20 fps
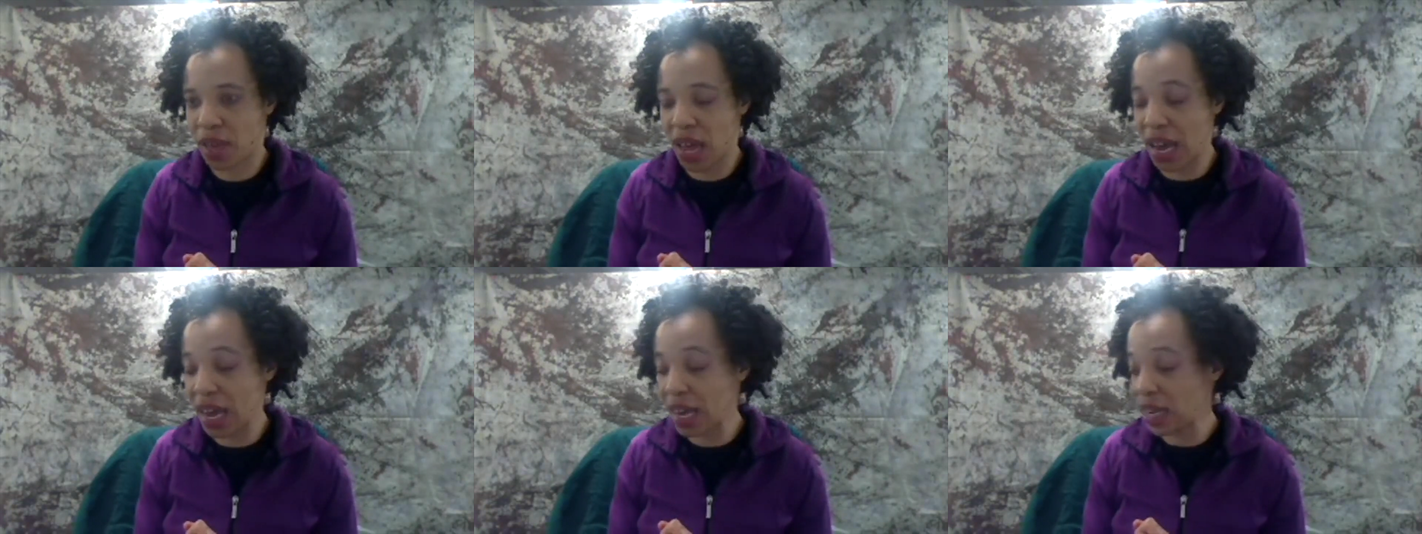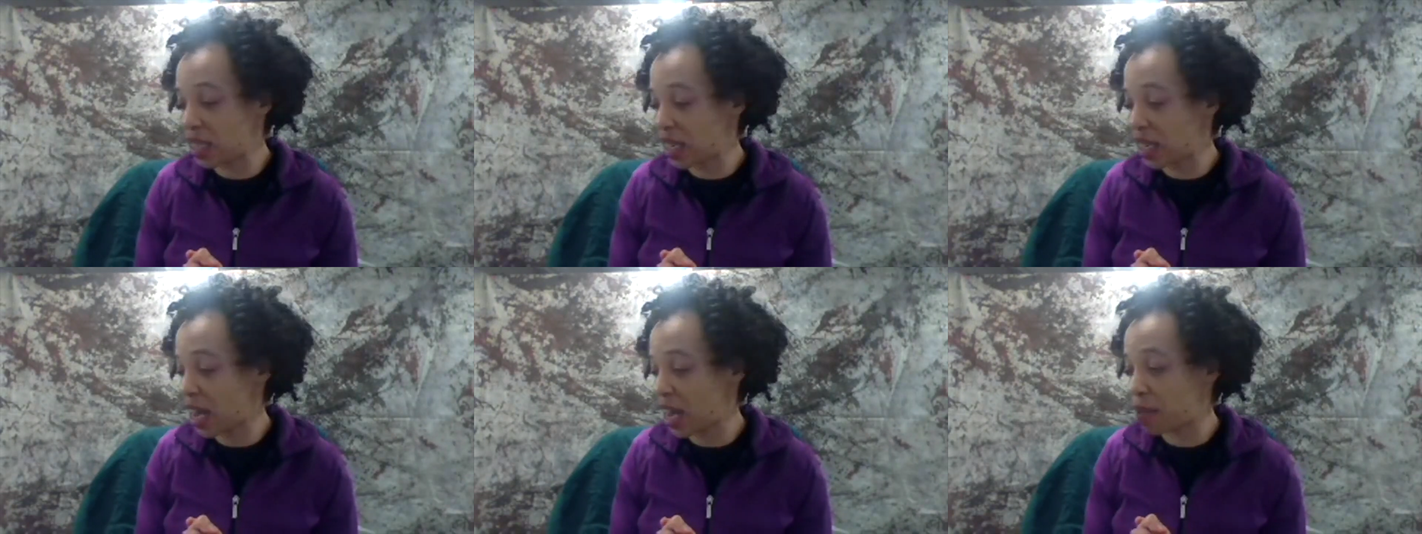
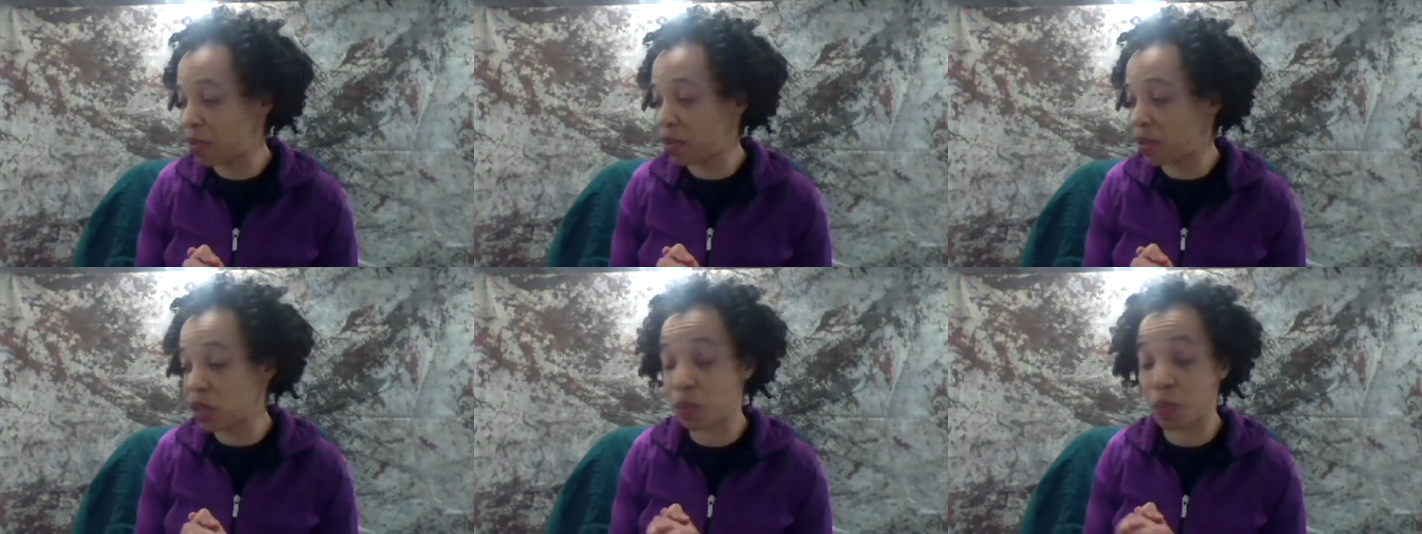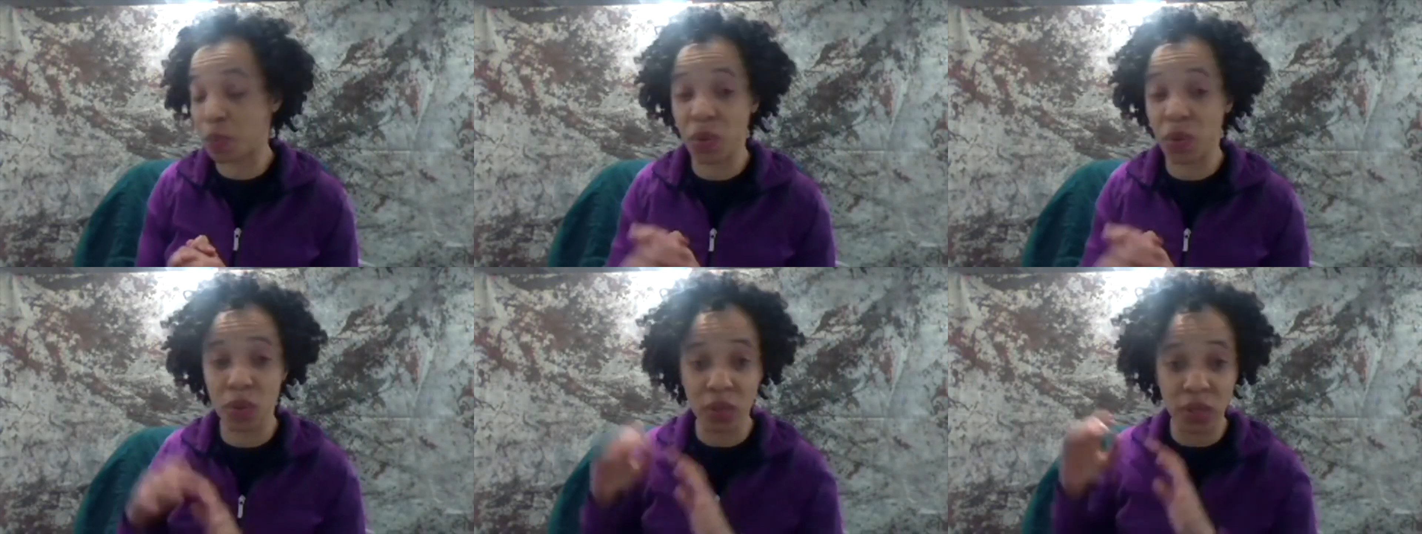8
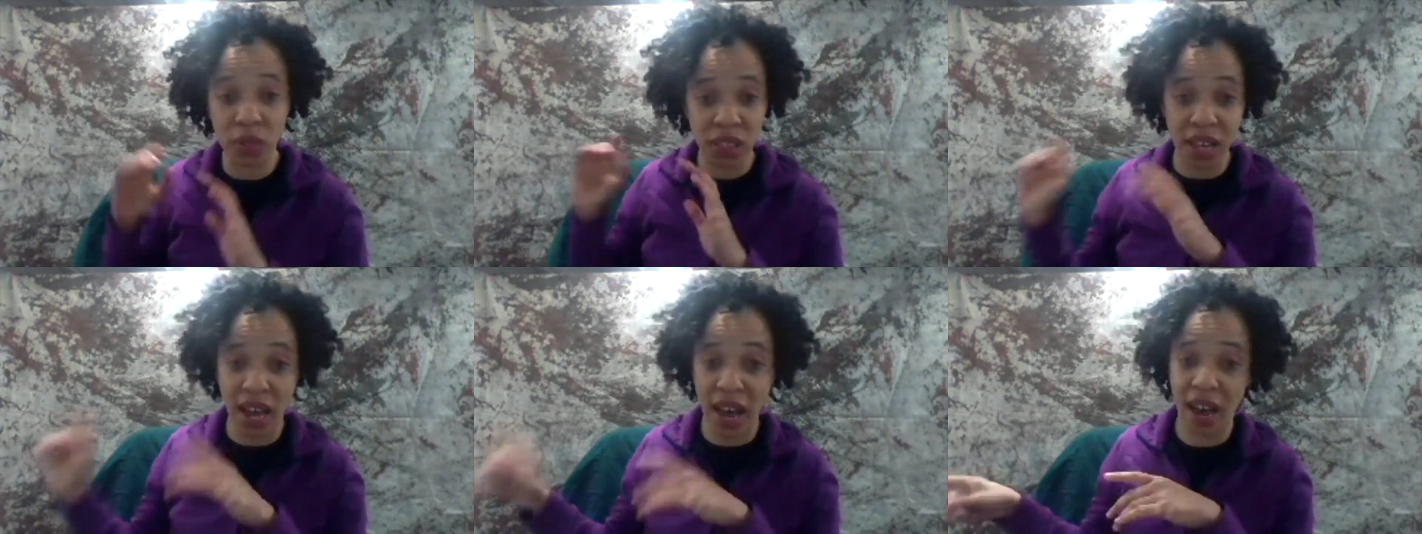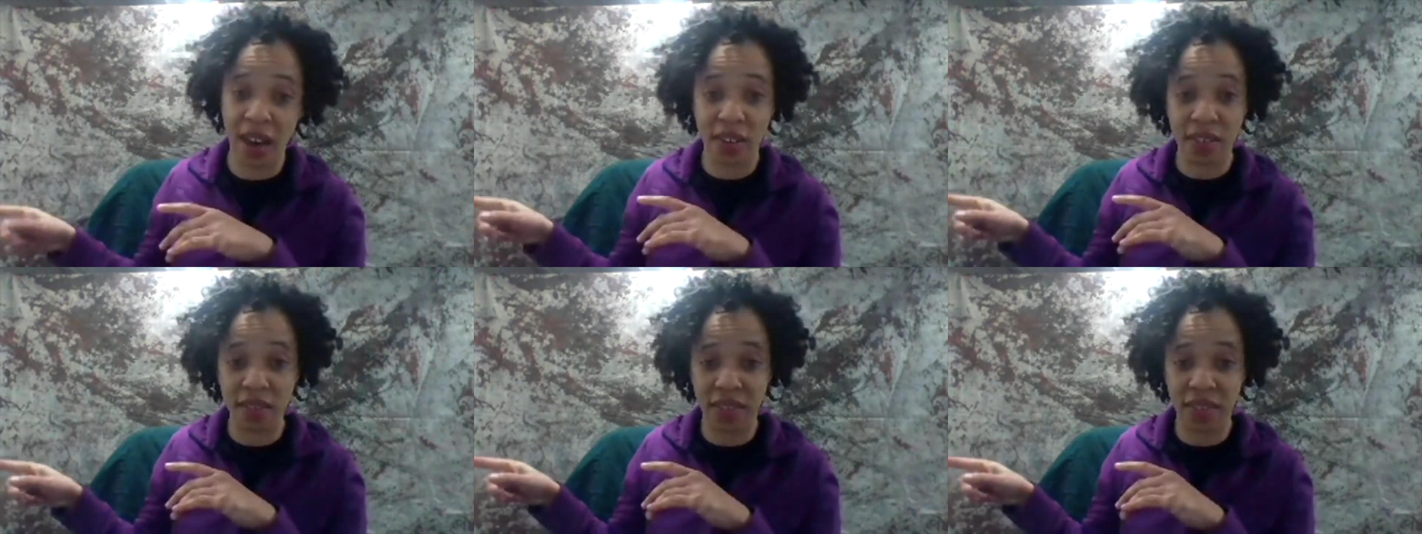tablespoons
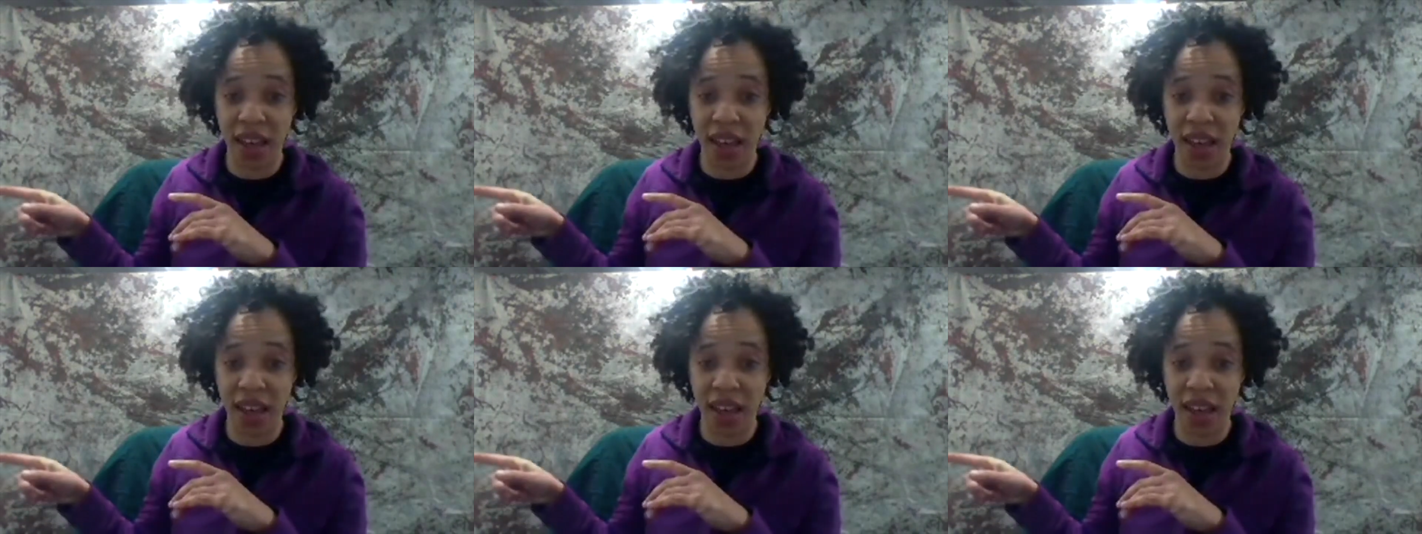out of